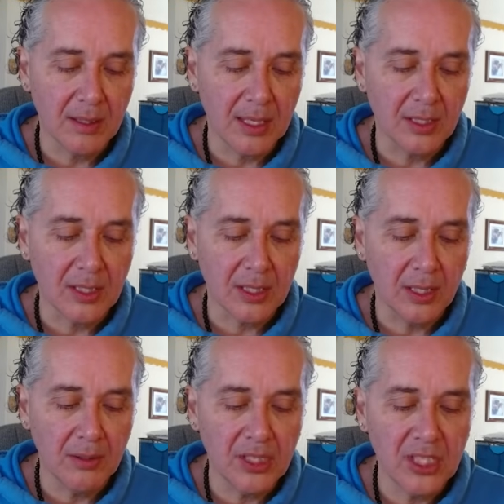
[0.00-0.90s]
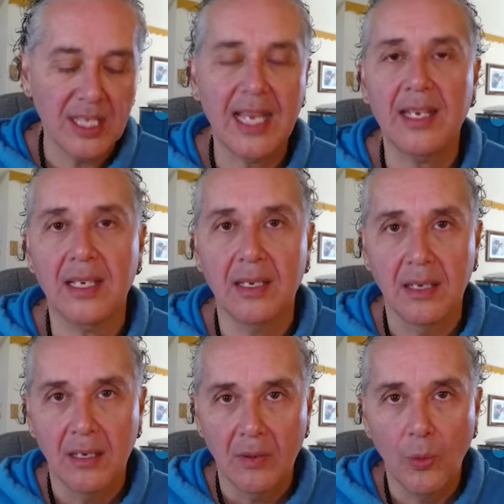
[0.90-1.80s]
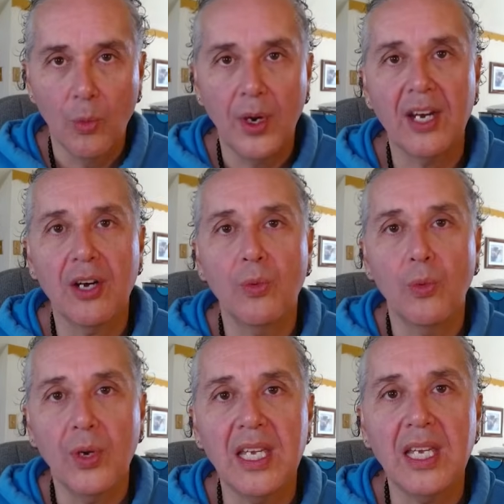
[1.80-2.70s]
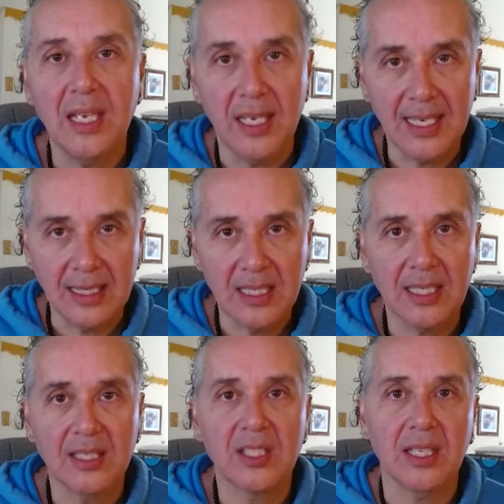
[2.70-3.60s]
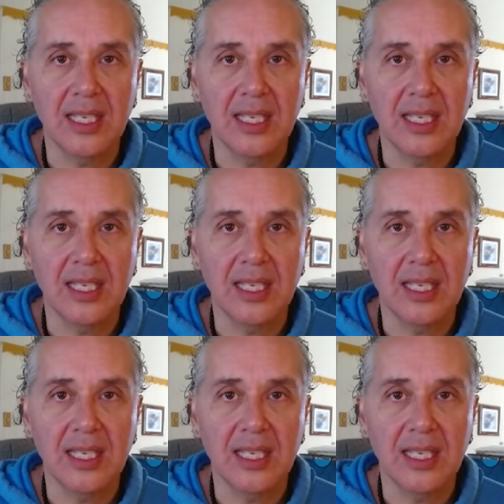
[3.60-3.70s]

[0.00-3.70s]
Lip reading: it's understanding where we exist